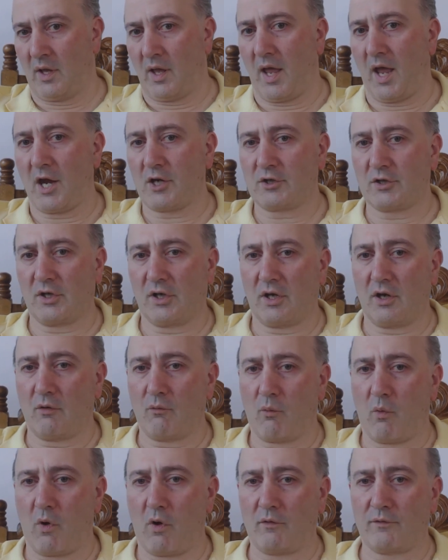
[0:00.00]
Hedging
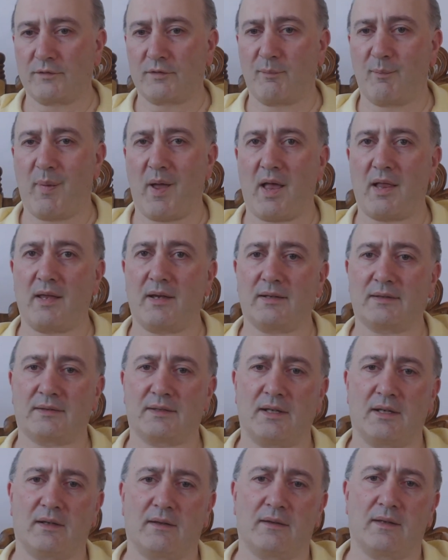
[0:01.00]
involves
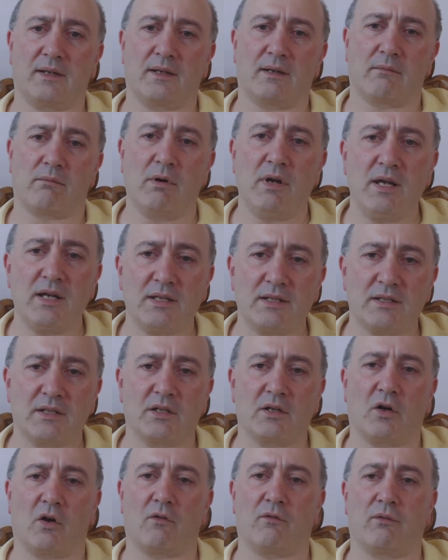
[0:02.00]
balancing the risk
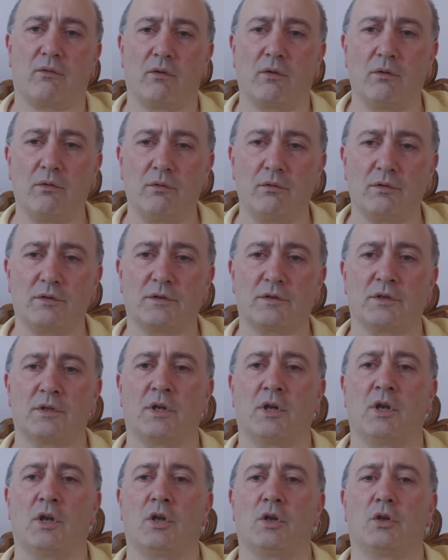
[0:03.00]
of loss
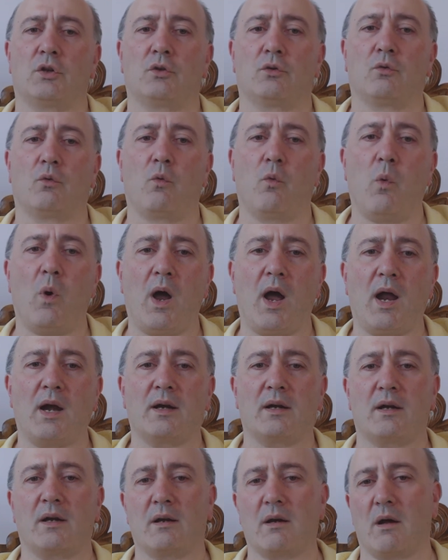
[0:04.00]
to
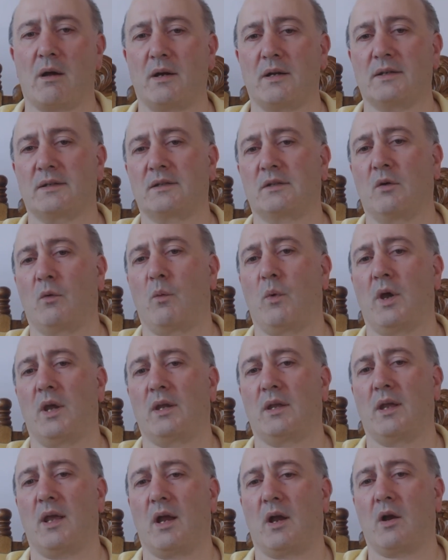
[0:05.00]
one currency with
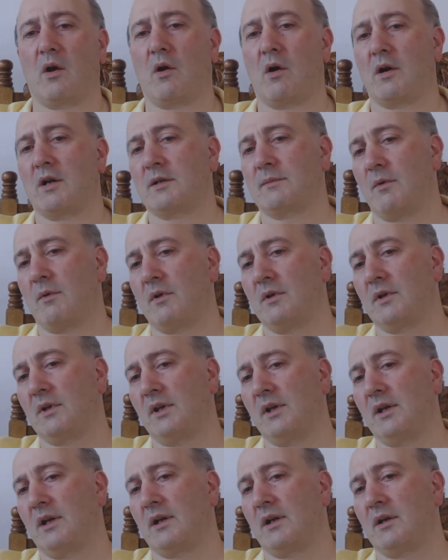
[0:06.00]
a
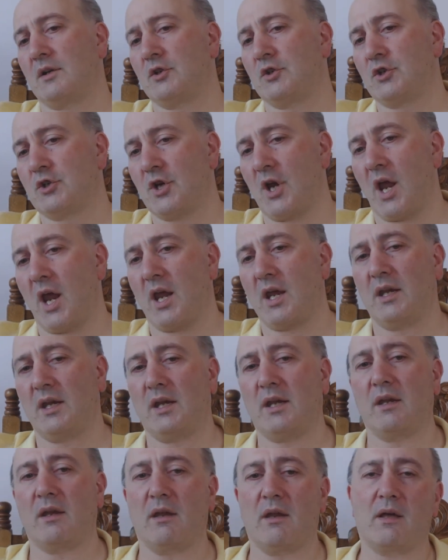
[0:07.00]
corresponding gain
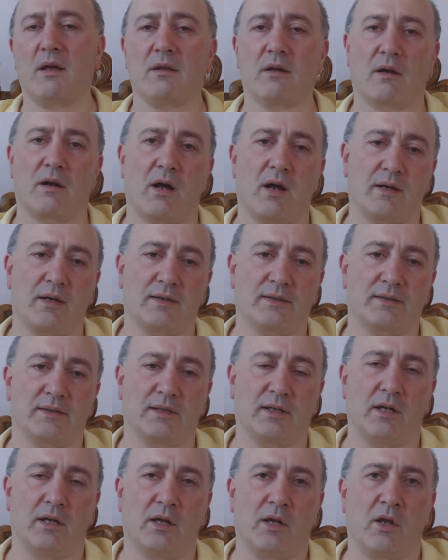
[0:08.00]
in another
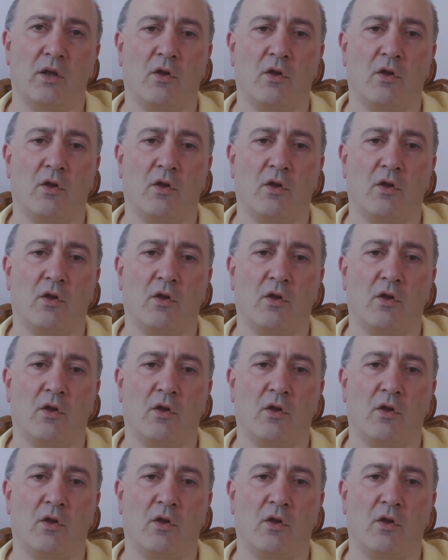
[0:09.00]
currency.